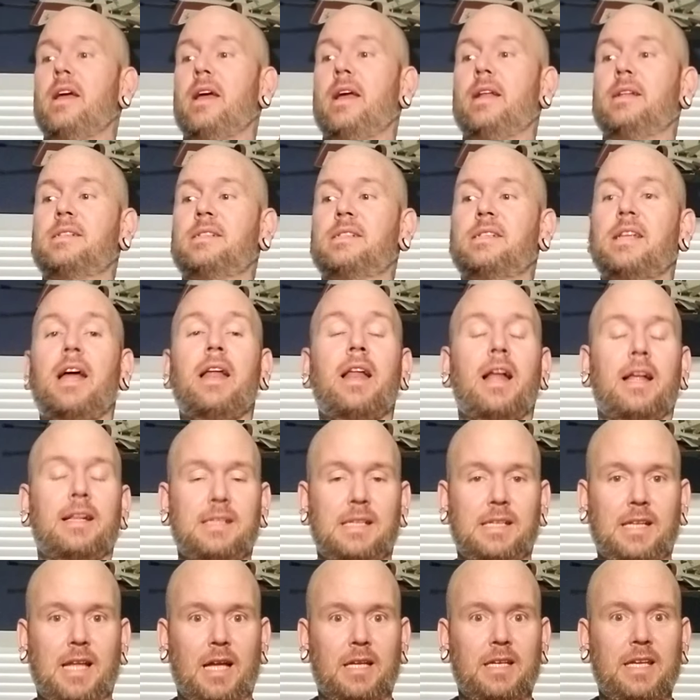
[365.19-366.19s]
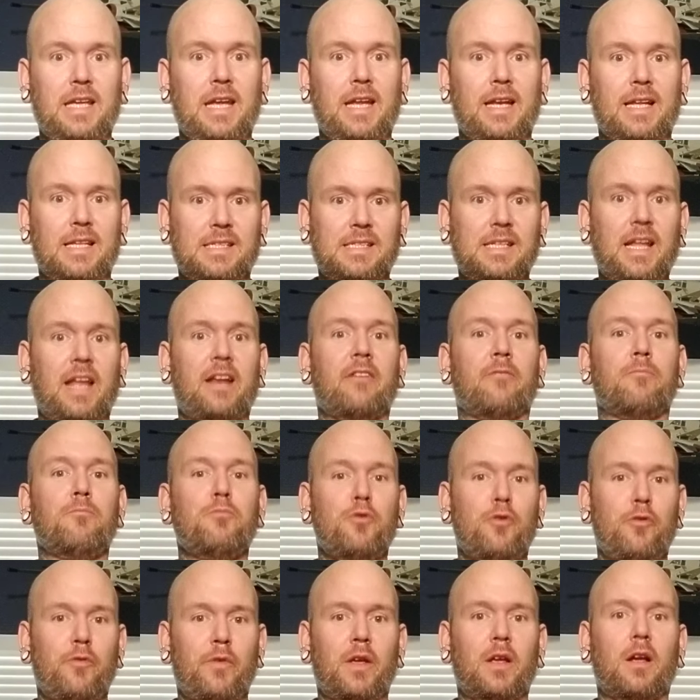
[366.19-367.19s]
Instead of
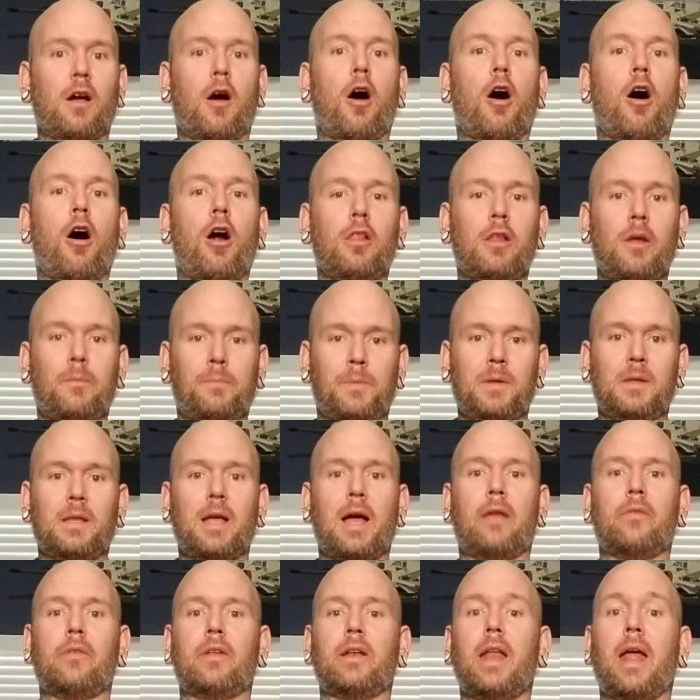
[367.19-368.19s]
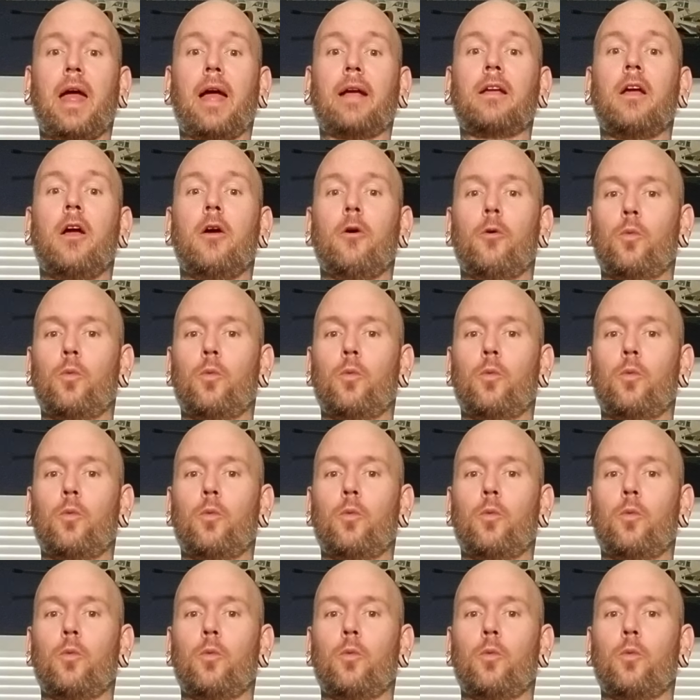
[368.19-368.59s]
moving all up and down the neck,